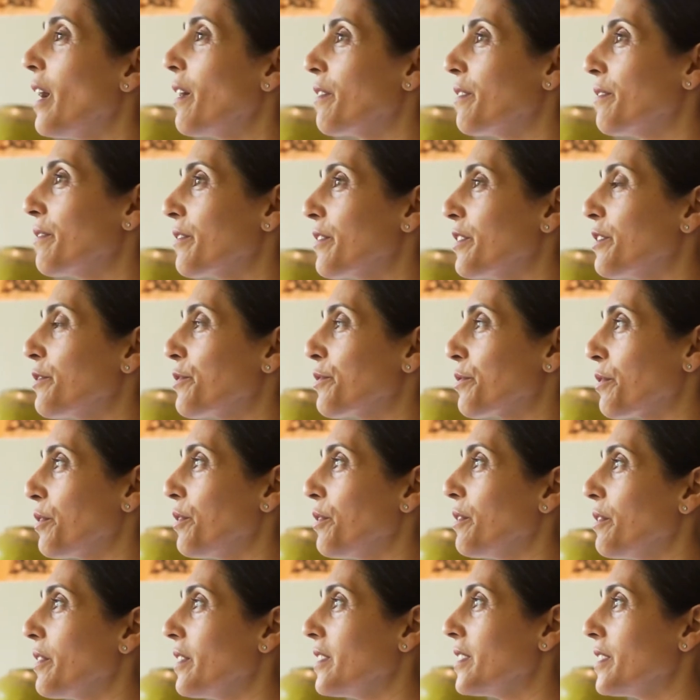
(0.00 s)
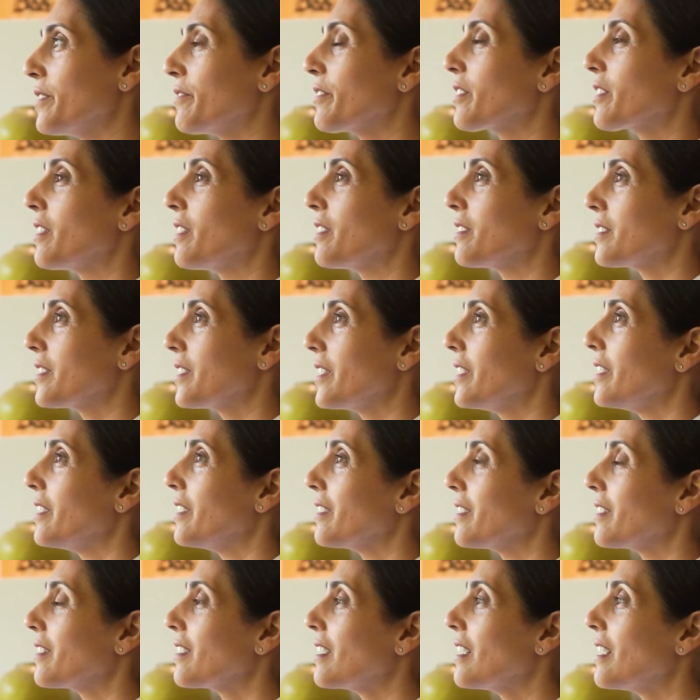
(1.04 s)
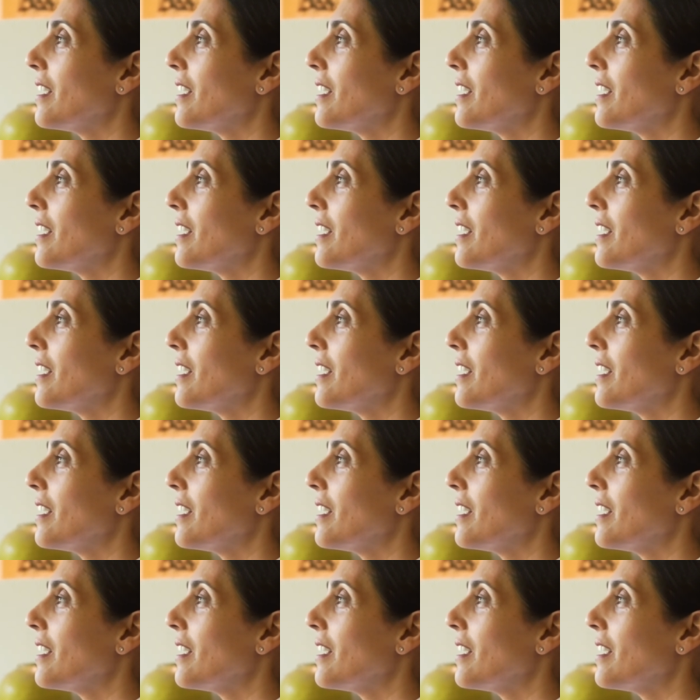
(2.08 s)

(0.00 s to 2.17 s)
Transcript: out of control and difficult to heal.